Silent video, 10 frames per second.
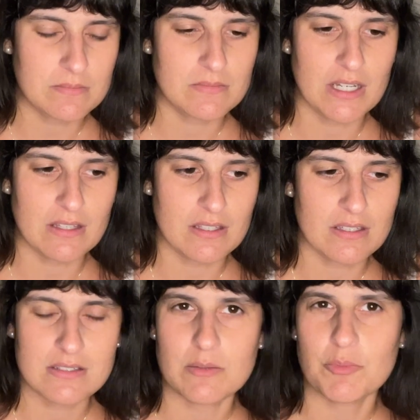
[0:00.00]
I think
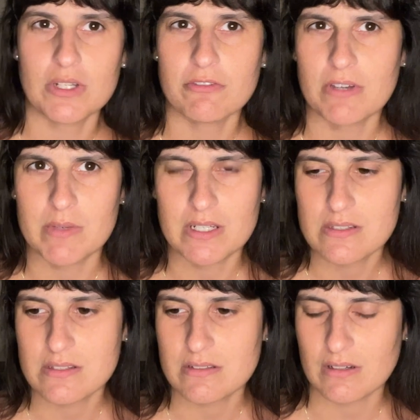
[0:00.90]
it's a pretty
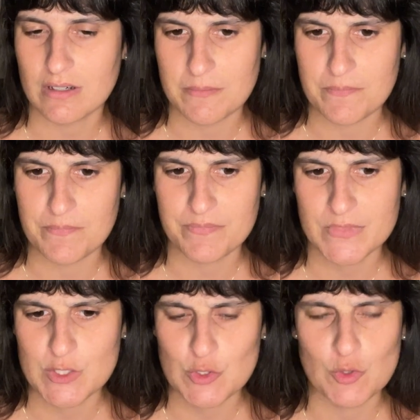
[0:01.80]
feminist
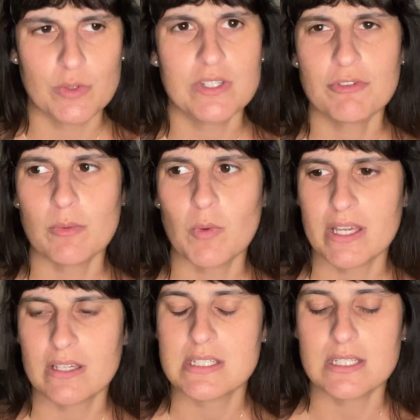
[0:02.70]
story from what I
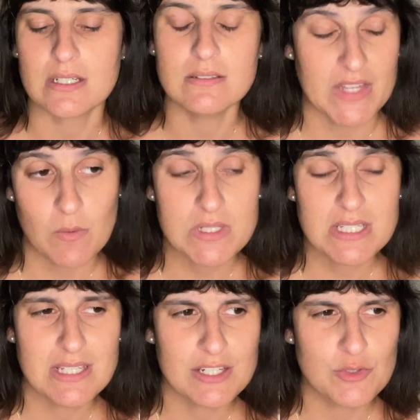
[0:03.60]
can tell, and I was
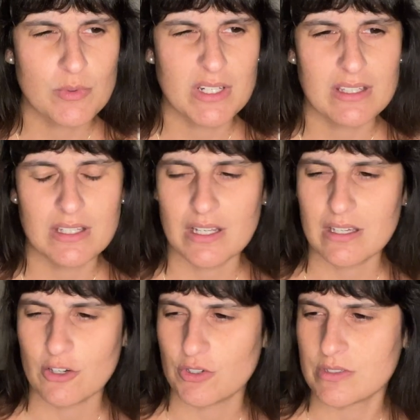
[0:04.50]
excited to read it, and then I
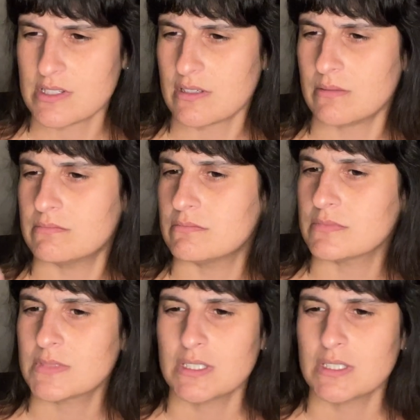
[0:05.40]
heard some